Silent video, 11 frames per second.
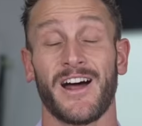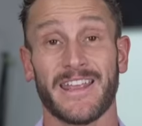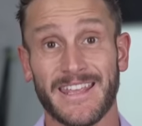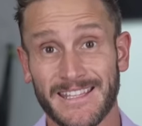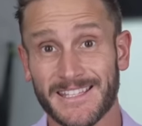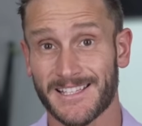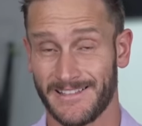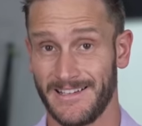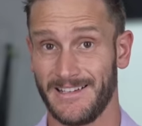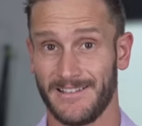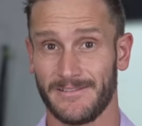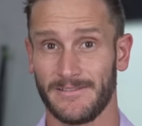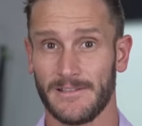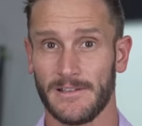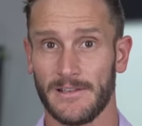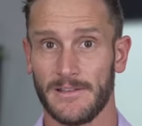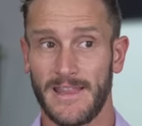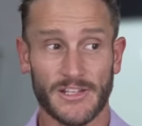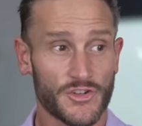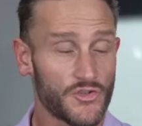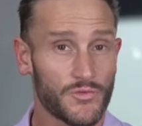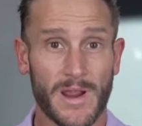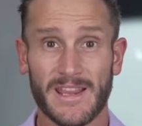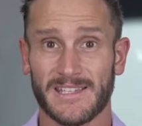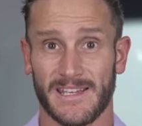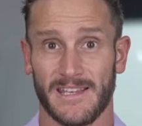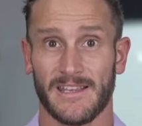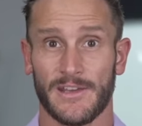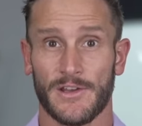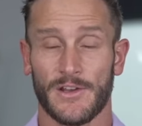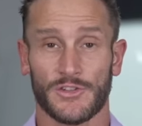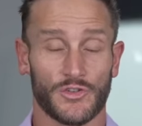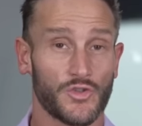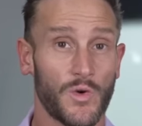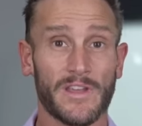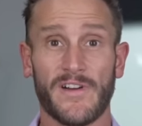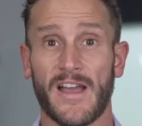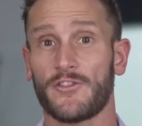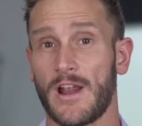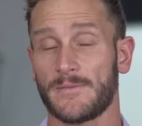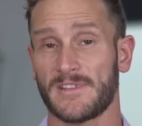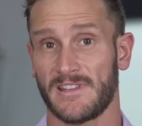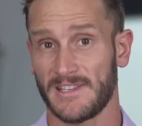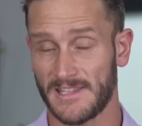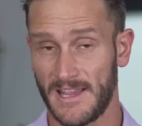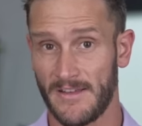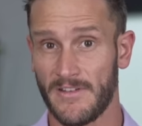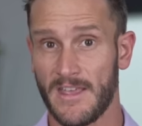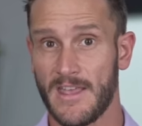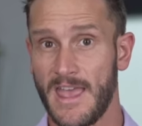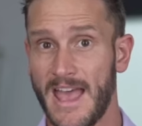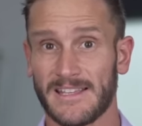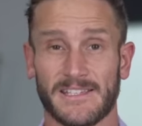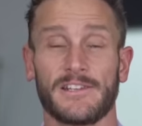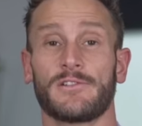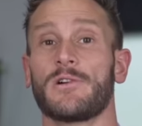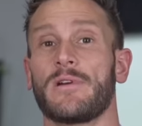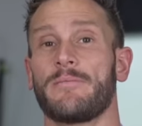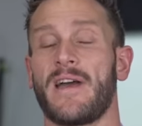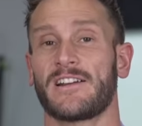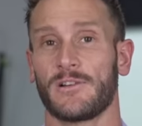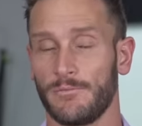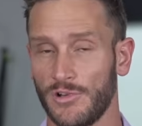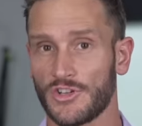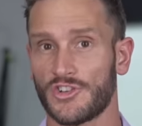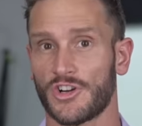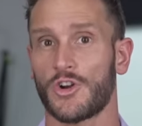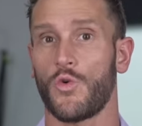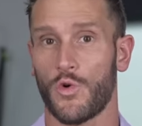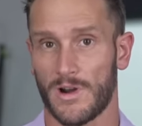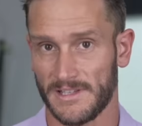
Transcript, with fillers: on insulin. That's crazy. So 25 grams of this stuff had 0 impact on blood sugar or